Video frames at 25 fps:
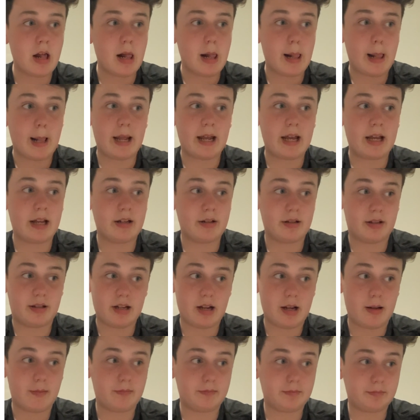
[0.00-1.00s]
And
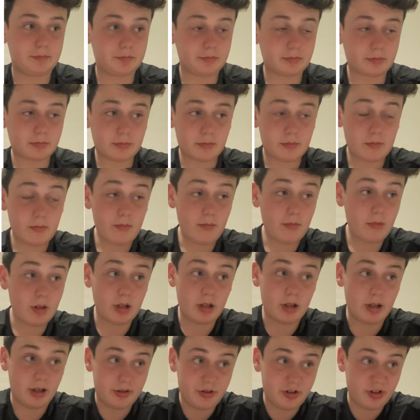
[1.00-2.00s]
yeah,
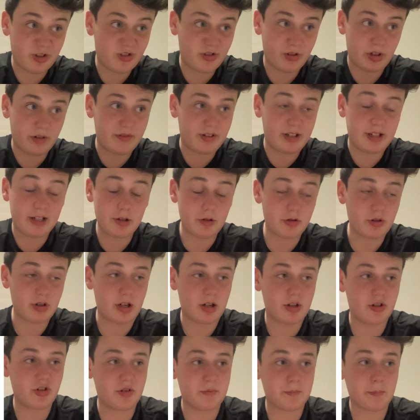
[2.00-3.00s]
just sort of an
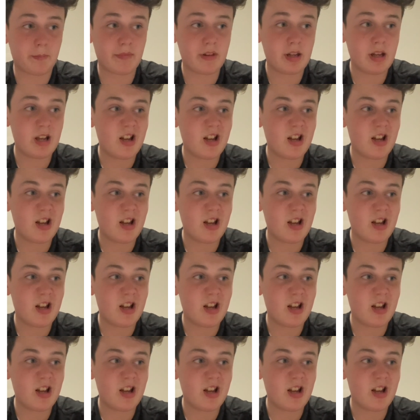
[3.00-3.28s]
introduction.